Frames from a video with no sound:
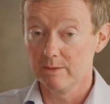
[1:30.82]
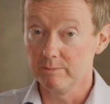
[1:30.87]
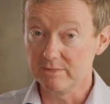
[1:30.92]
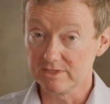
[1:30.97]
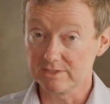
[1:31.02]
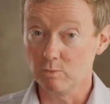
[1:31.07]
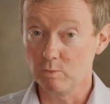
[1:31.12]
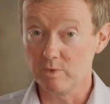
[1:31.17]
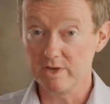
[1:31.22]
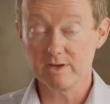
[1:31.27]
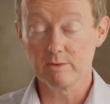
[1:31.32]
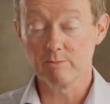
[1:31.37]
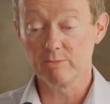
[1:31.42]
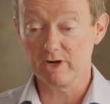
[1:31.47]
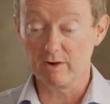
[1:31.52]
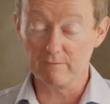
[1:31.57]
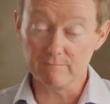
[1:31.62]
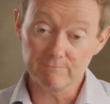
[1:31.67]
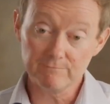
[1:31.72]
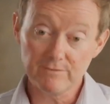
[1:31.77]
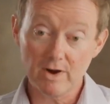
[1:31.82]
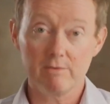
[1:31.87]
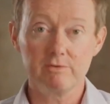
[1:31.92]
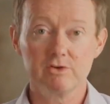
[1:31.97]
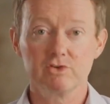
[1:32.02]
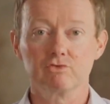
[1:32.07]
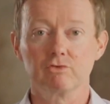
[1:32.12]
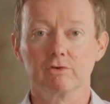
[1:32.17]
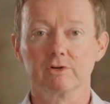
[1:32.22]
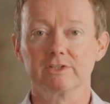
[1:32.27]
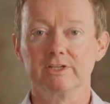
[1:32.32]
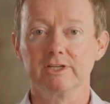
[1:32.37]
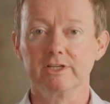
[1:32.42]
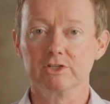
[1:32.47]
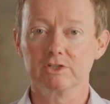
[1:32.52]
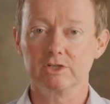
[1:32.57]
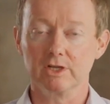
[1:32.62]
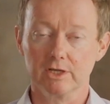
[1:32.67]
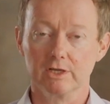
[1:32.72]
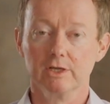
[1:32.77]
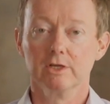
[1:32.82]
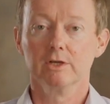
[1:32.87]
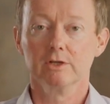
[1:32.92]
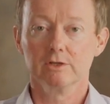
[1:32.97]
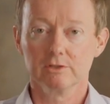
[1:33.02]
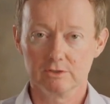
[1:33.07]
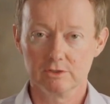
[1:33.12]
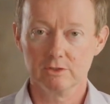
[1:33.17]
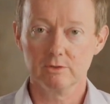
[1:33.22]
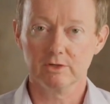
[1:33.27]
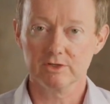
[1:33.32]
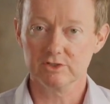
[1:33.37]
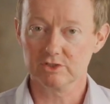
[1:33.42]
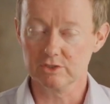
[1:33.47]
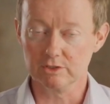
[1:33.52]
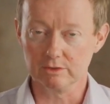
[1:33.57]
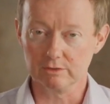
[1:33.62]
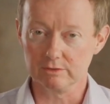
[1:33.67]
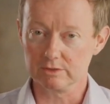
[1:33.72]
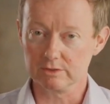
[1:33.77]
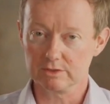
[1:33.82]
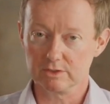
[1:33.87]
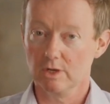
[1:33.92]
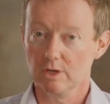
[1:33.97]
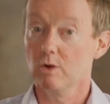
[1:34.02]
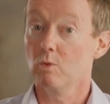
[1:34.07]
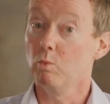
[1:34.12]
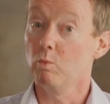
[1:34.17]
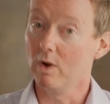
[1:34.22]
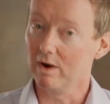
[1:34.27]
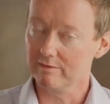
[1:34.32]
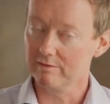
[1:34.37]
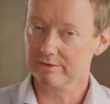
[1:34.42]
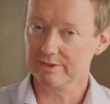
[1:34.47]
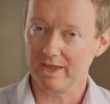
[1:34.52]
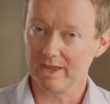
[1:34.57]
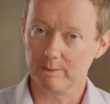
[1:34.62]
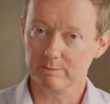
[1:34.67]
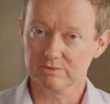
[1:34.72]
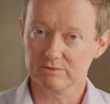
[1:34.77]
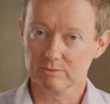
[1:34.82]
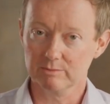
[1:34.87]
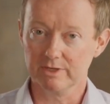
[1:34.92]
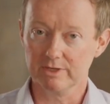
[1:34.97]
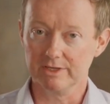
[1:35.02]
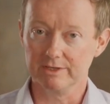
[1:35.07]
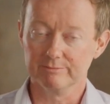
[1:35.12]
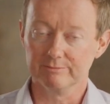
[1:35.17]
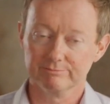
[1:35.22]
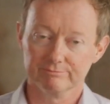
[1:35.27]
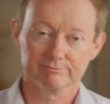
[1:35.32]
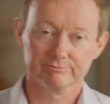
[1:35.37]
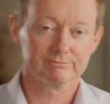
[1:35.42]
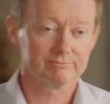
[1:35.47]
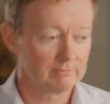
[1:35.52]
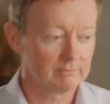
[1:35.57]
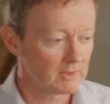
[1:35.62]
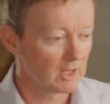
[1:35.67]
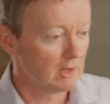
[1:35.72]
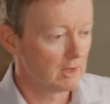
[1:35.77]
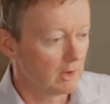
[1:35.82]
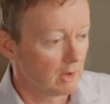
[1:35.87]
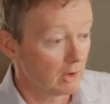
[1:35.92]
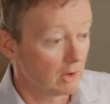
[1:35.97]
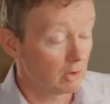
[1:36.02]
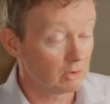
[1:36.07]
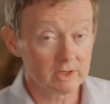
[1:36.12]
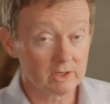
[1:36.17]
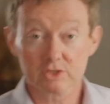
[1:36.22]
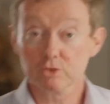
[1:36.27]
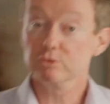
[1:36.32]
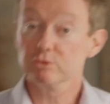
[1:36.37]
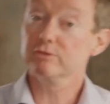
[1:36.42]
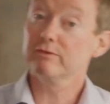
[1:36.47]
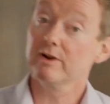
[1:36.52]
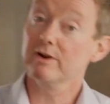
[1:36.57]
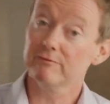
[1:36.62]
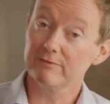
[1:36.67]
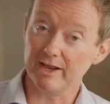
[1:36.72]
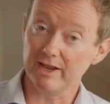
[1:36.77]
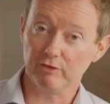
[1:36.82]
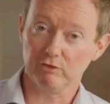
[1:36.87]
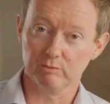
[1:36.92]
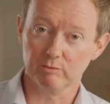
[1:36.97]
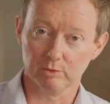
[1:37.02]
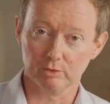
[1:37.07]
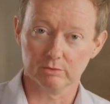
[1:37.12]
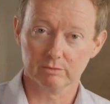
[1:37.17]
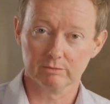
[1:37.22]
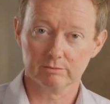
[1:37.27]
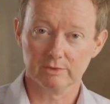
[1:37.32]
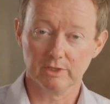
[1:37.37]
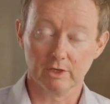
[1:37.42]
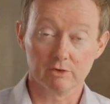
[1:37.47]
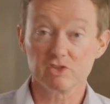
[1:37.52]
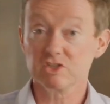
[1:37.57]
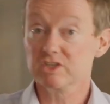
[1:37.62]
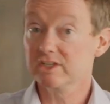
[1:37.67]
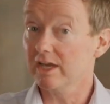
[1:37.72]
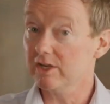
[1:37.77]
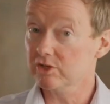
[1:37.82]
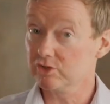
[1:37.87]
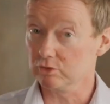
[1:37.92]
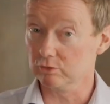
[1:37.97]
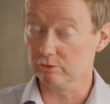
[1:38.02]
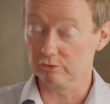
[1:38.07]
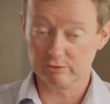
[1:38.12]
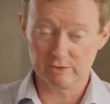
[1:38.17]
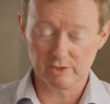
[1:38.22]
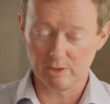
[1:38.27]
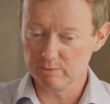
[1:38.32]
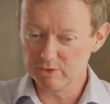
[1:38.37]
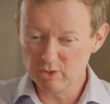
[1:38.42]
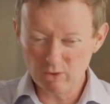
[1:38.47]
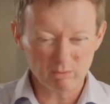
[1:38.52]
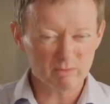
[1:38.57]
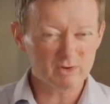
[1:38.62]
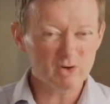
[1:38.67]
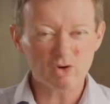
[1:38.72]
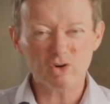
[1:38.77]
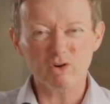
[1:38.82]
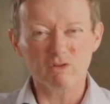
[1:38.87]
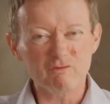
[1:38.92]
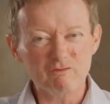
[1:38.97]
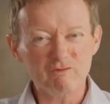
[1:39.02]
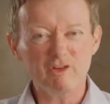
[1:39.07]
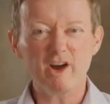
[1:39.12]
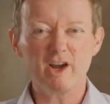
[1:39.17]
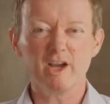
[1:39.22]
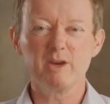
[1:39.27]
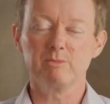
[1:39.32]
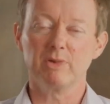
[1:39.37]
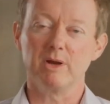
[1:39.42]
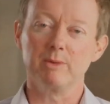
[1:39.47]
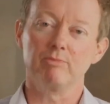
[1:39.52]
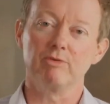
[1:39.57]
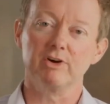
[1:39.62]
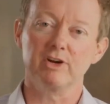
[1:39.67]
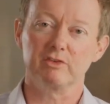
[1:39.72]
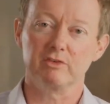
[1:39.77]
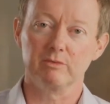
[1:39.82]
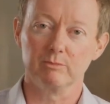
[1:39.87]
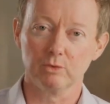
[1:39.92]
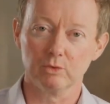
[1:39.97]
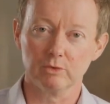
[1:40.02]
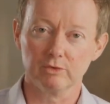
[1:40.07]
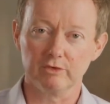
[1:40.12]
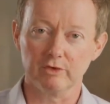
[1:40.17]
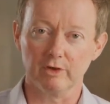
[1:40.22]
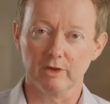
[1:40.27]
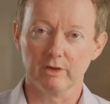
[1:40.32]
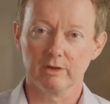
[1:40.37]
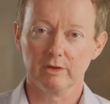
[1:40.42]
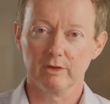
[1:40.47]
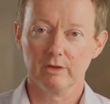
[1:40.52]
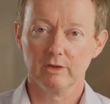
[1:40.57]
means that we can bring a very strong teacher to our students wherever they happen to be. Online is also very flexible. Schedules, we're not confined by bricks and mortar.